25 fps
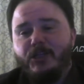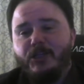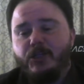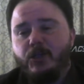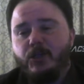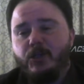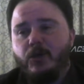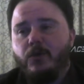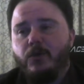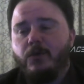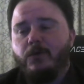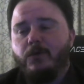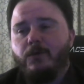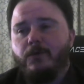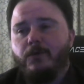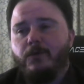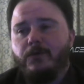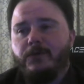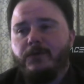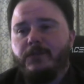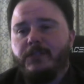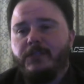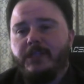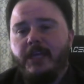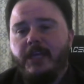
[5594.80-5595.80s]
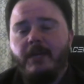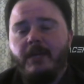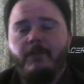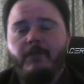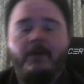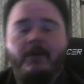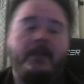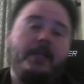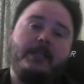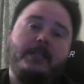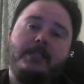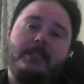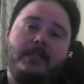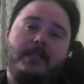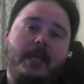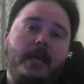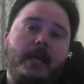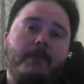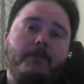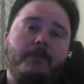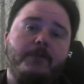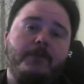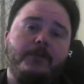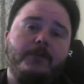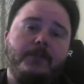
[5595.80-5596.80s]
so scammer a lot of
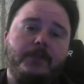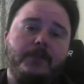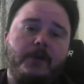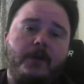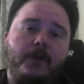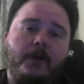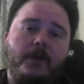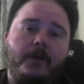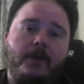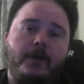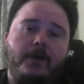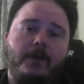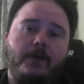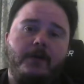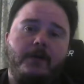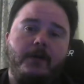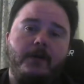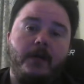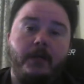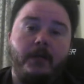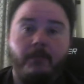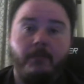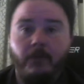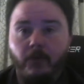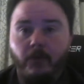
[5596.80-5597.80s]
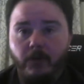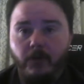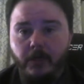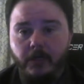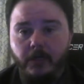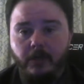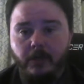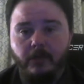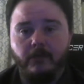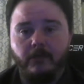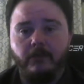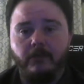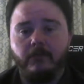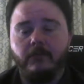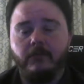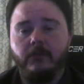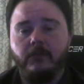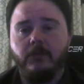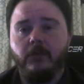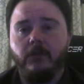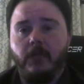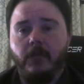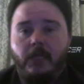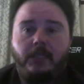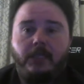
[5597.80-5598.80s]
scammers are unemployed
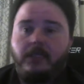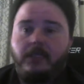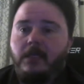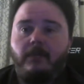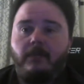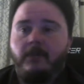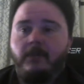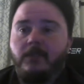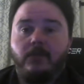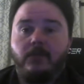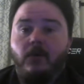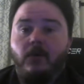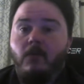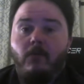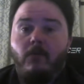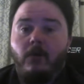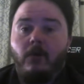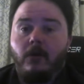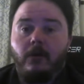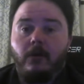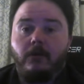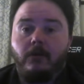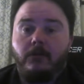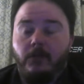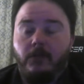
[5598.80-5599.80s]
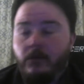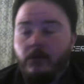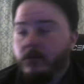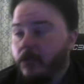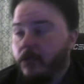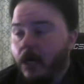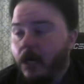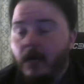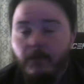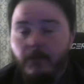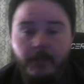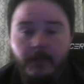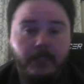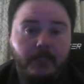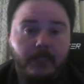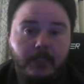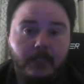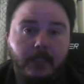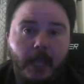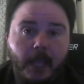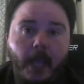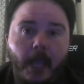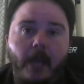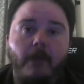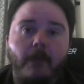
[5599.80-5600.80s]
so a lot of scammers don't work. Their job
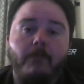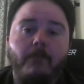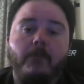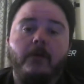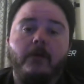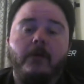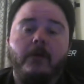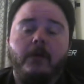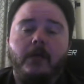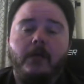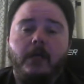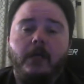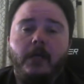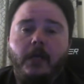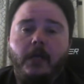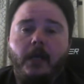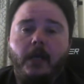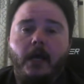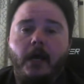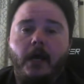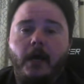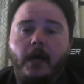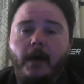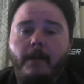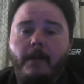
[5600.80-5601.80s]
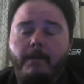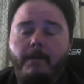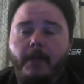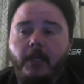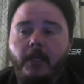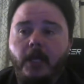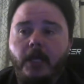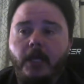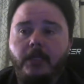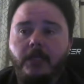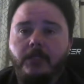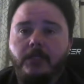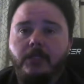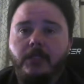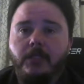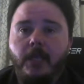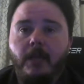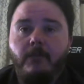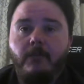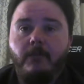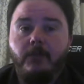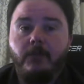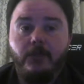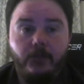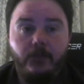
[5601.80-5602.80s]
is to scam. Um, a lot of
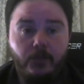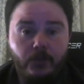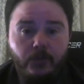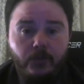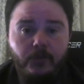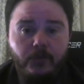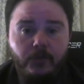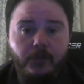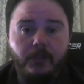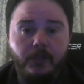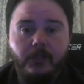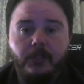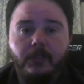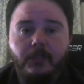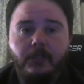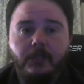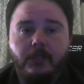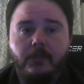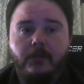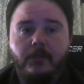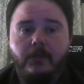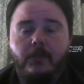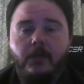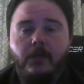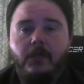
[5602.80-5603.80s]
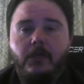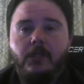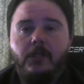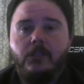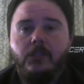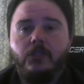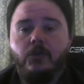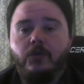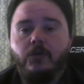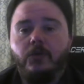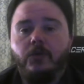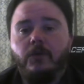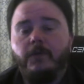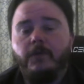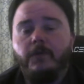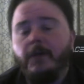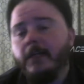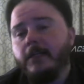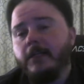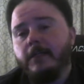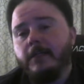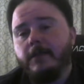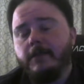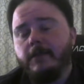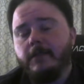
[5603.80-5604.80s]
scammers are students. So
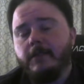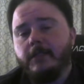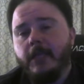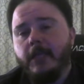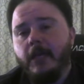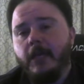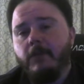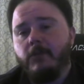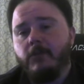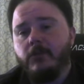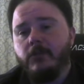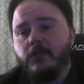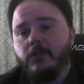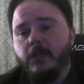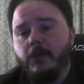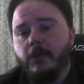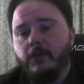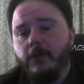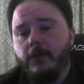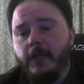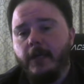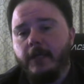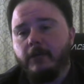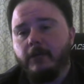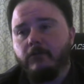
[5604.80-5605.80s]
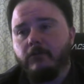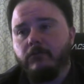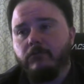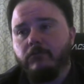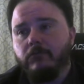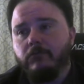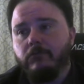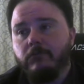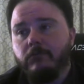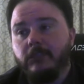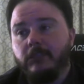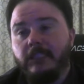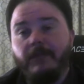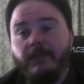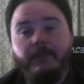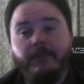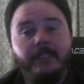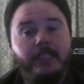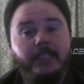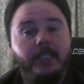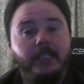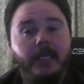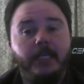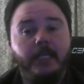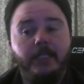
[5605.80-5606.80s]
you'll find a, scammers that are like
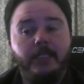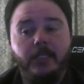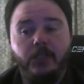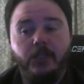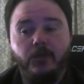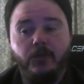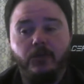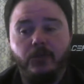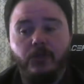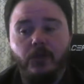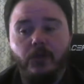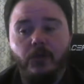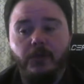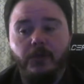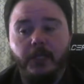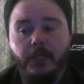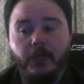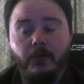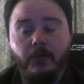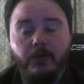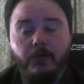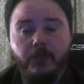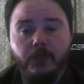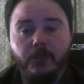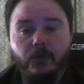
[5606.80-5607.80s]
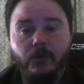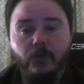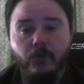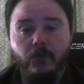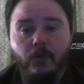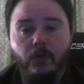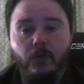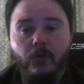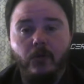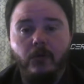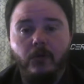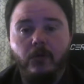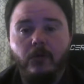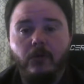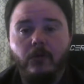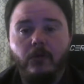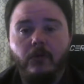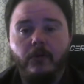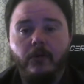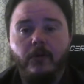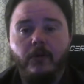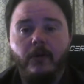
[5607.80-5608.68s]
17, 18 years old. They go to school.